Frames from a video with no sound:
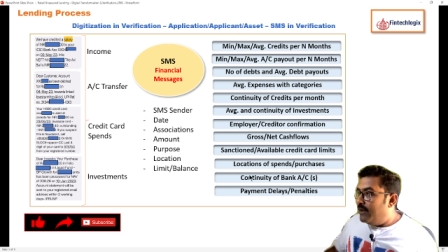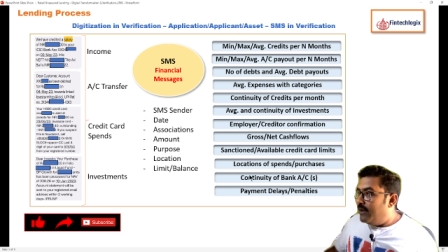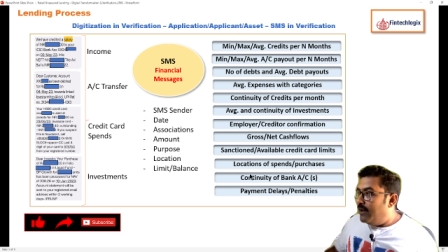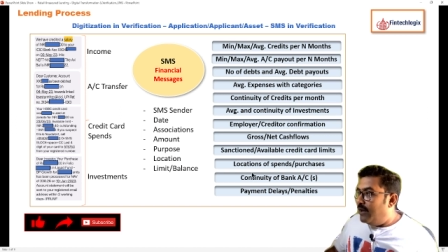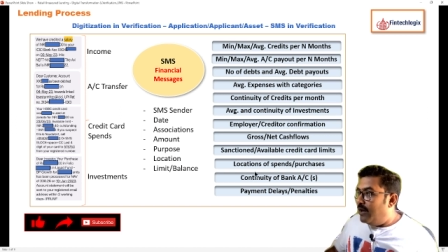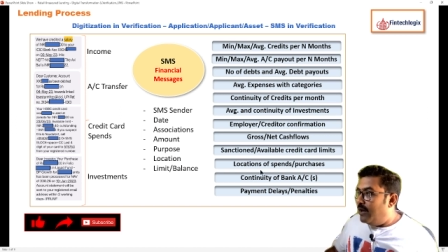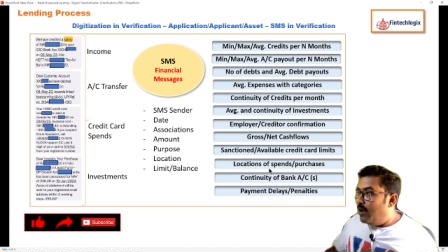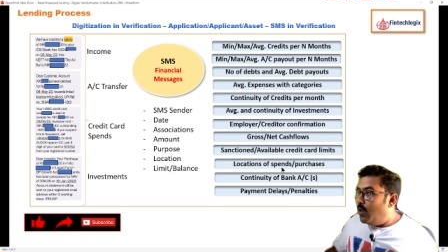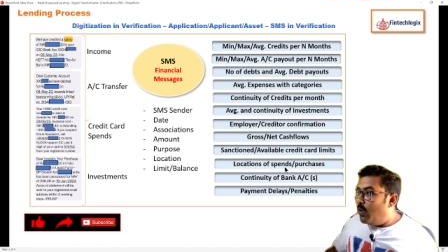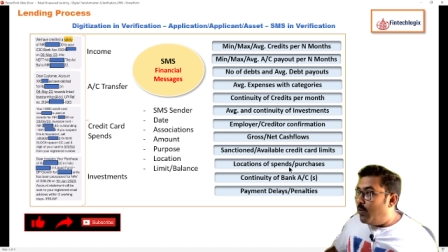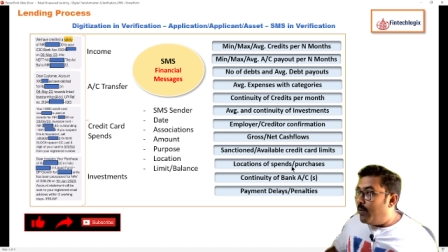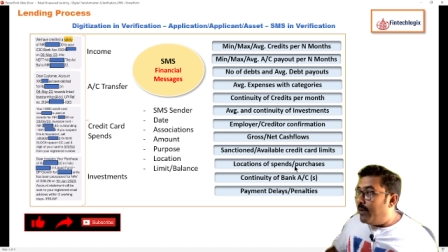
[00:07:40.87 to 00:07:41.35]

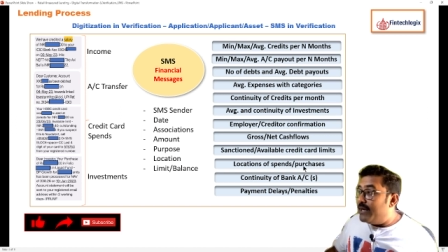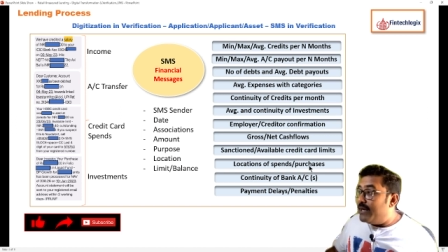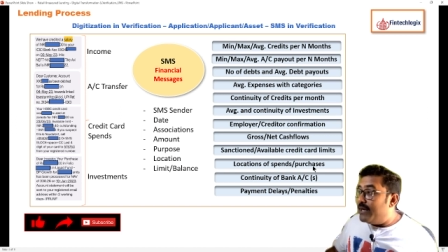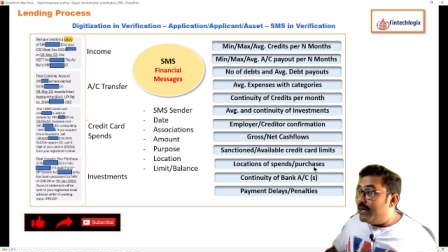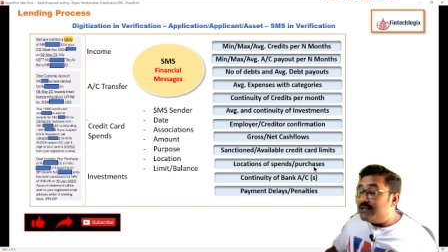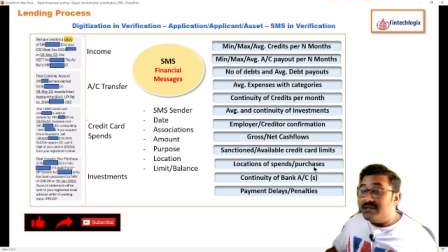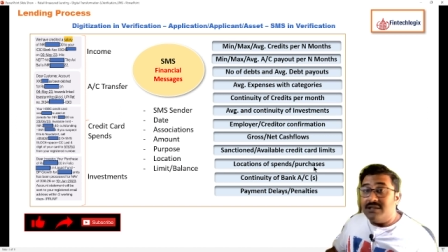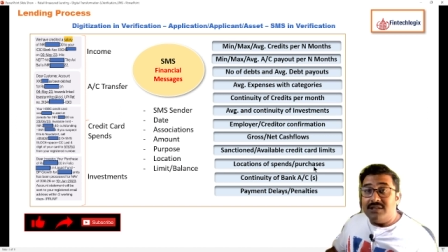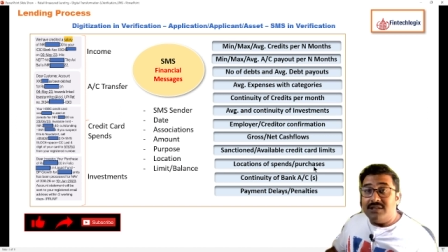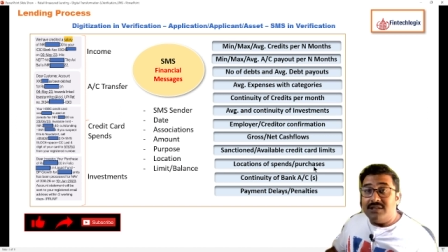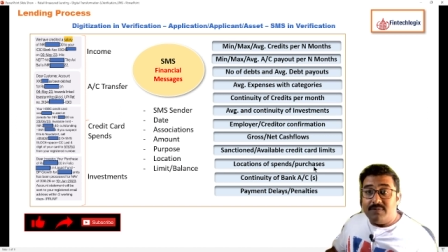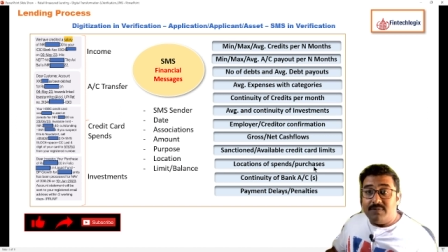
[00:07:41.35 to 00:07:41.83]

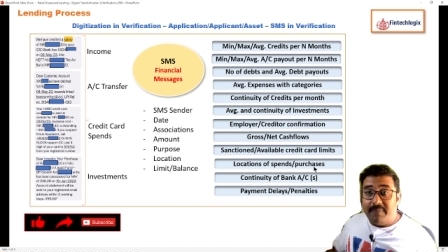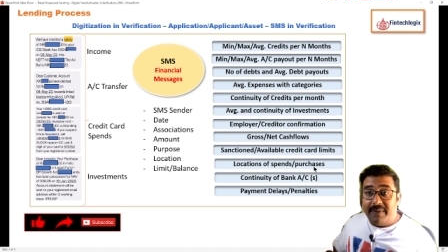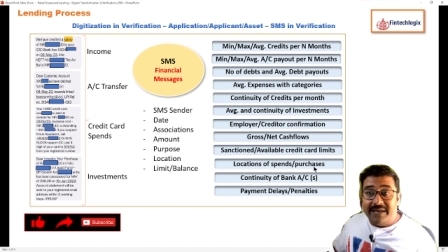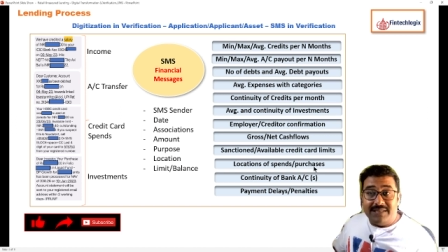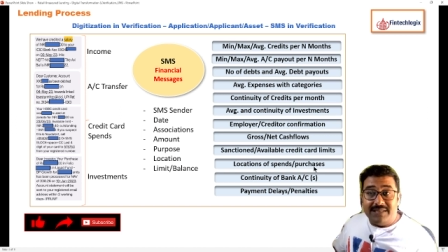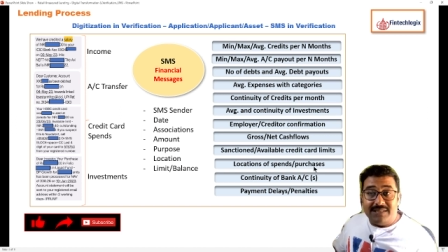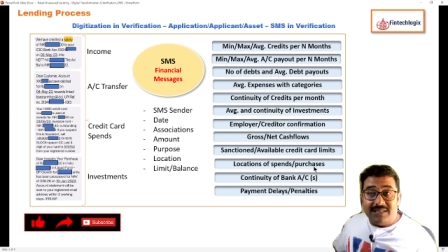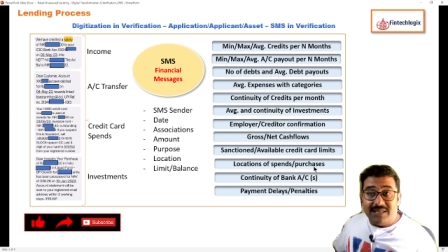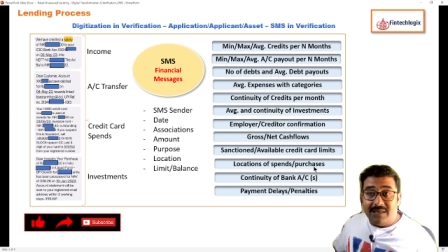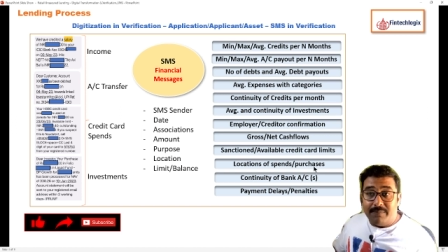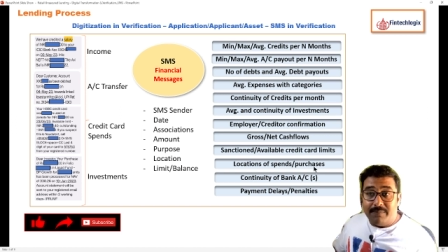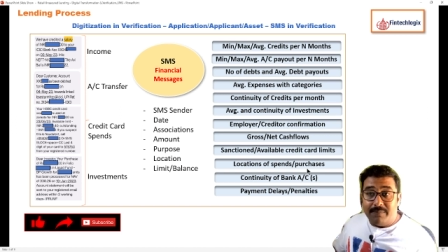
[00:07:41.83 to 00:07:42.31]
Location spends
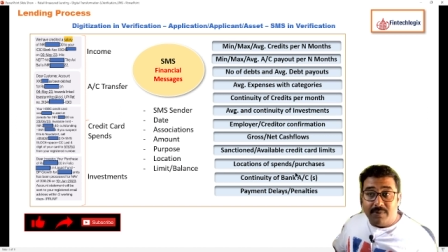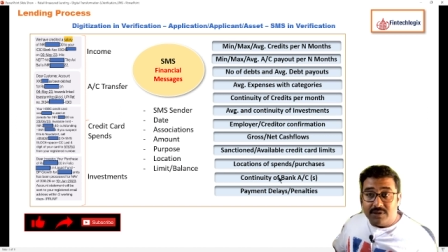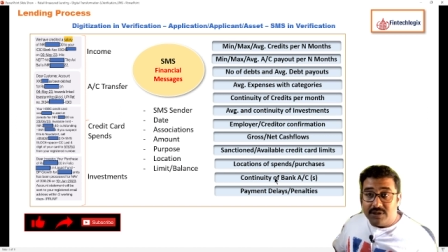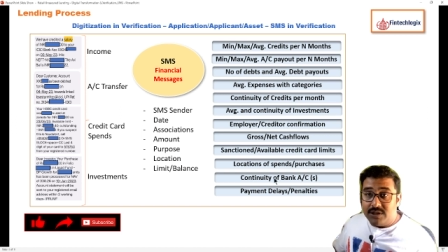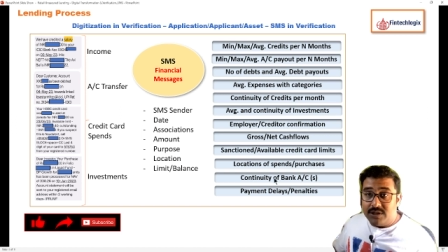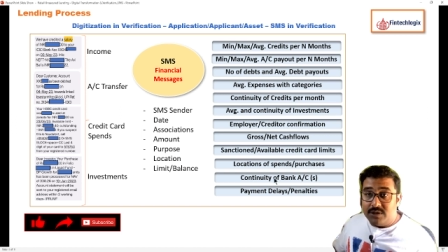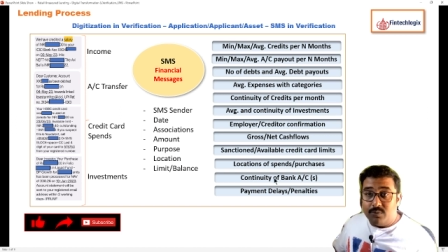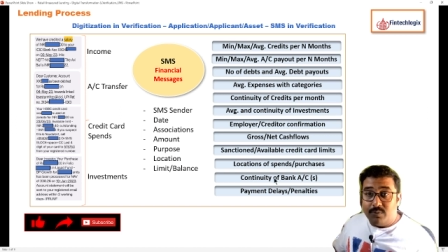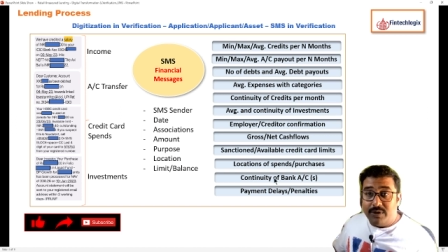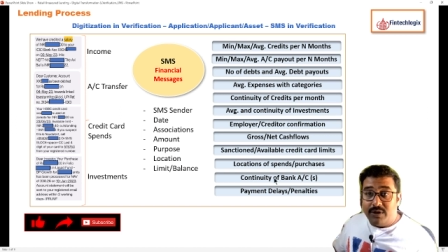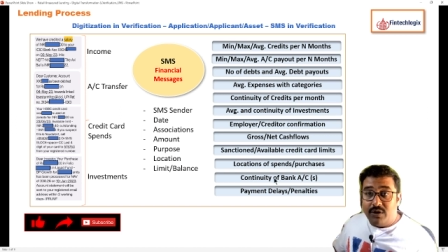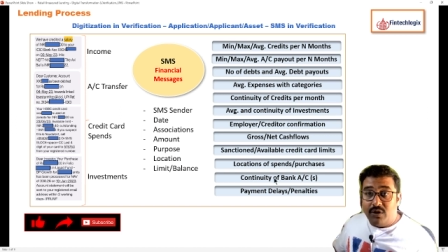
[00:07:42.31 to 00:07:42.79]
and
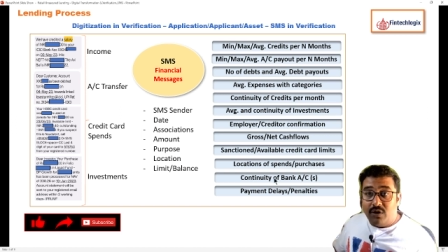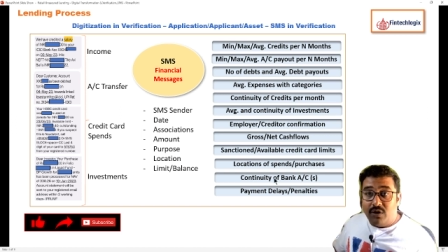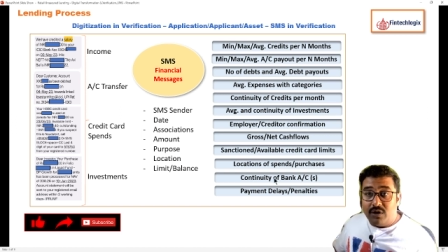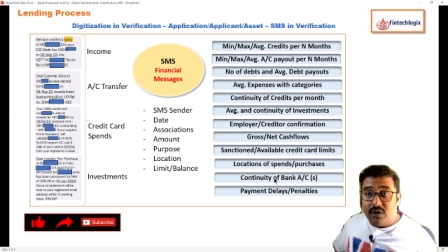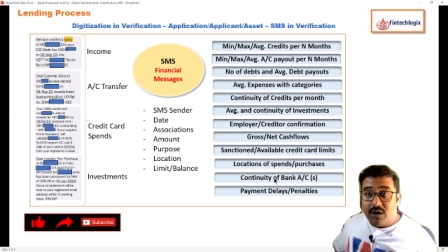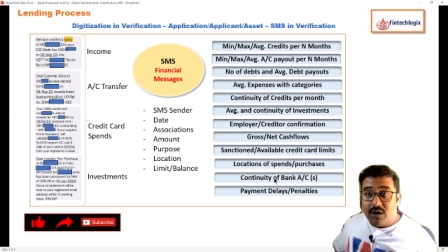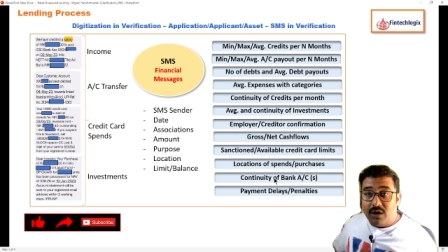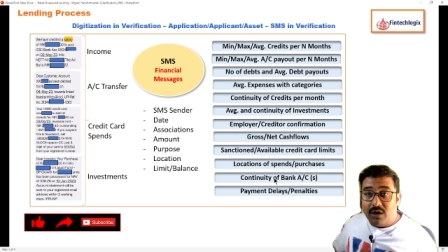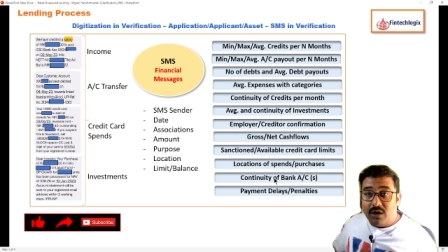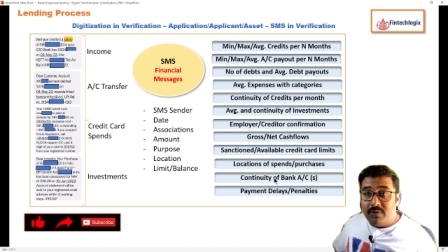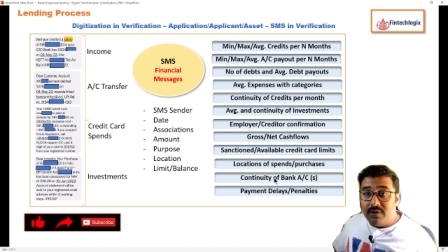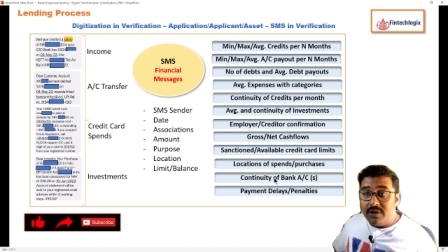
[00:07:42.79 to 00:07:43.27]
purchases. We talked
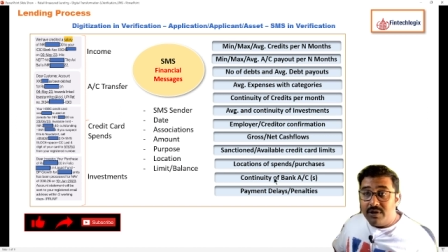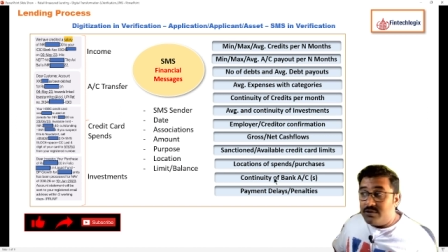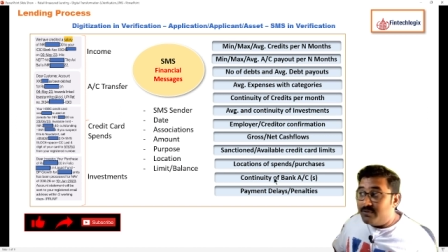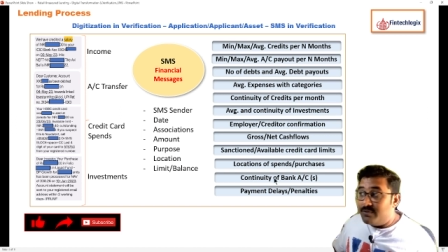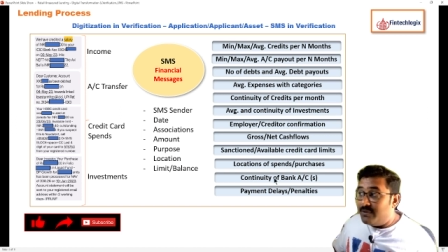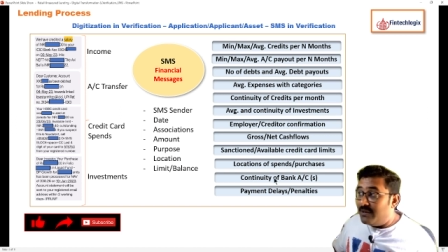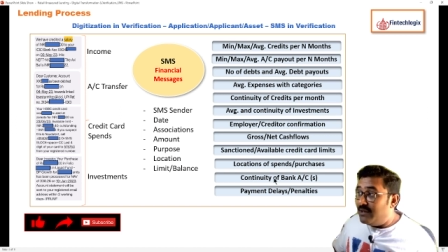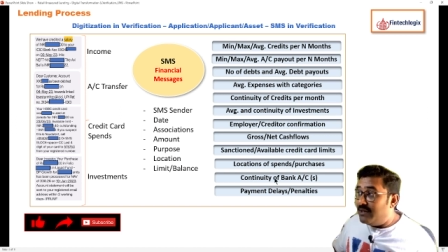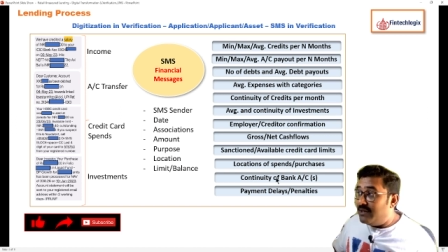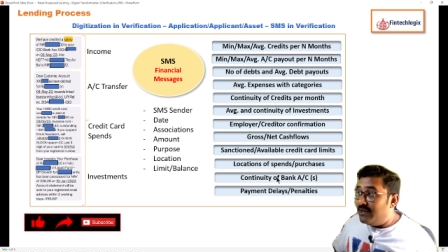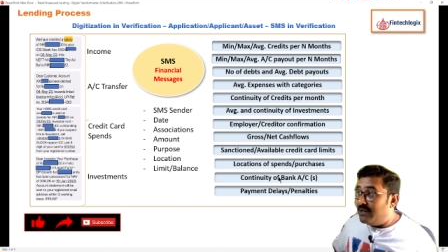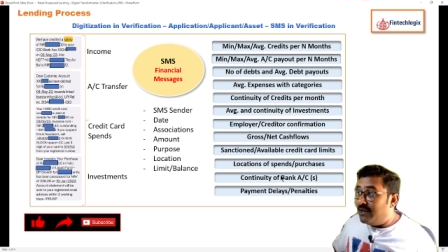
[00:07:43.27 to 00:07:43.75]
about this
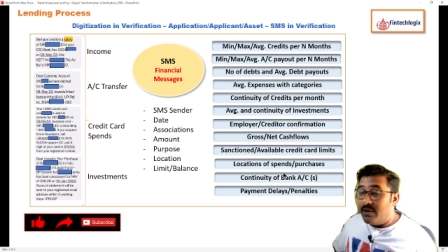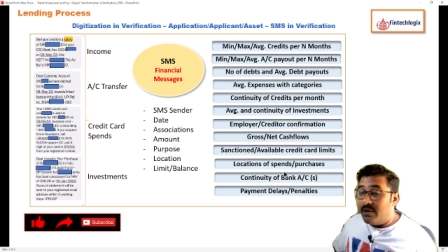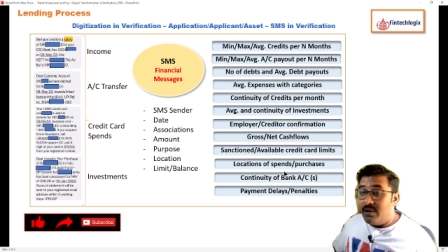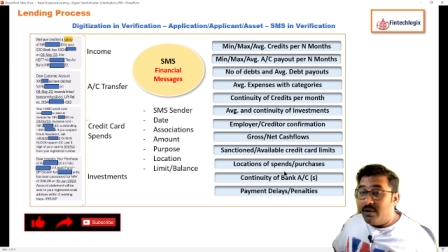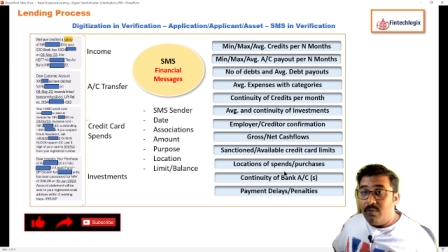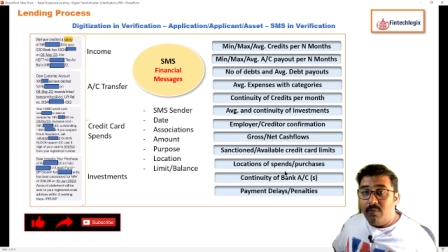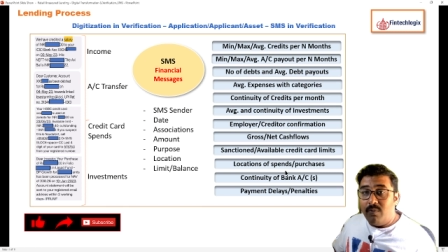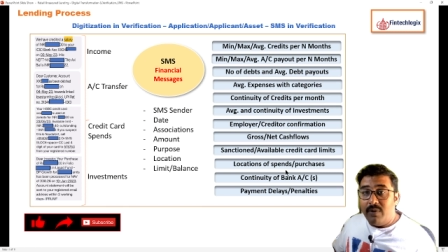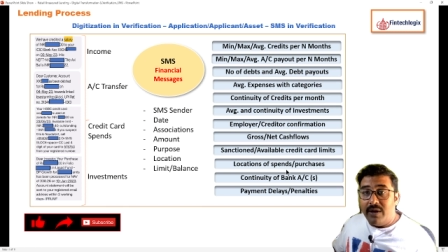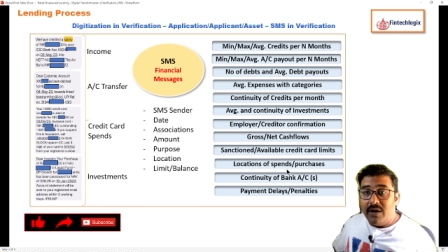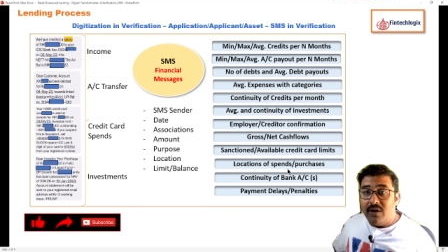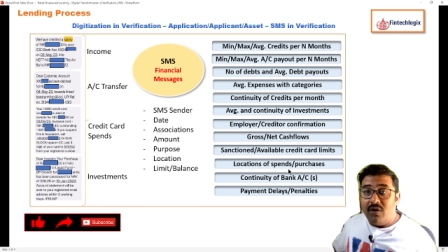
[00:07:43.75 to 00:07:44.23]
one, that okay,
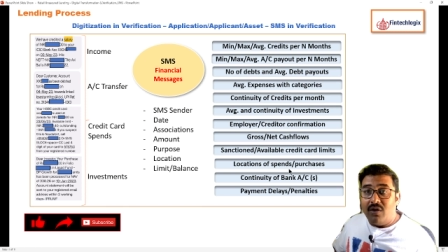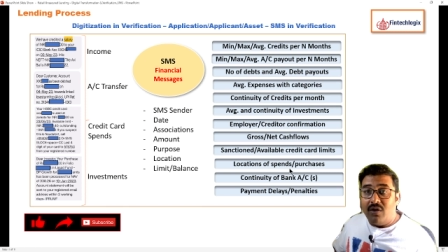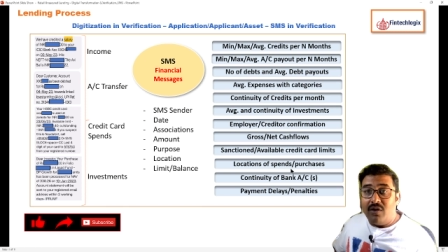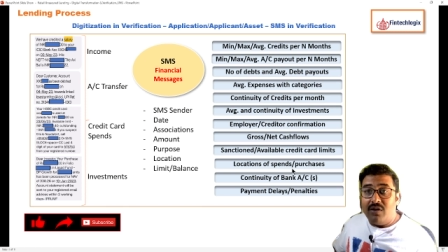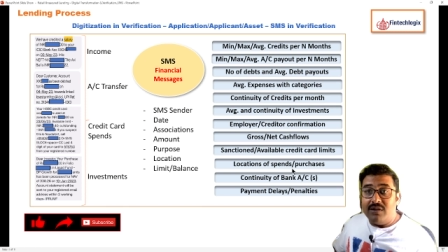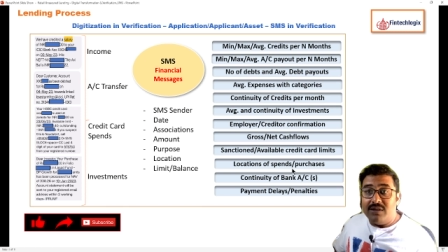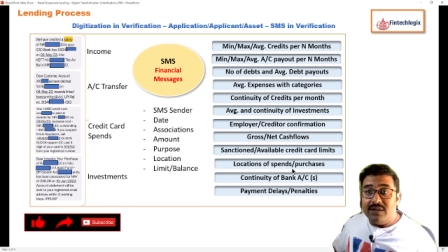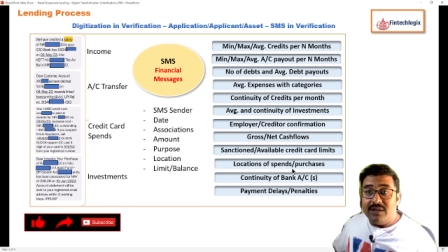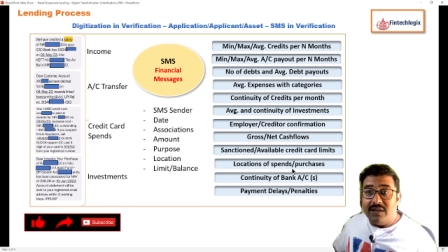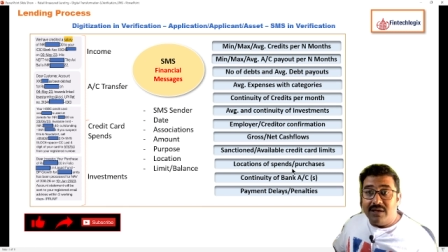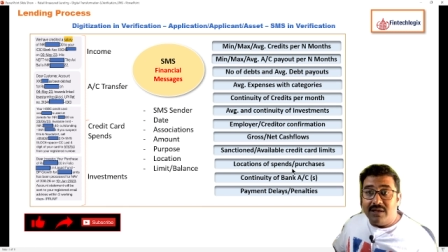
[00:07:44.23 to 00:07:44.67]
where all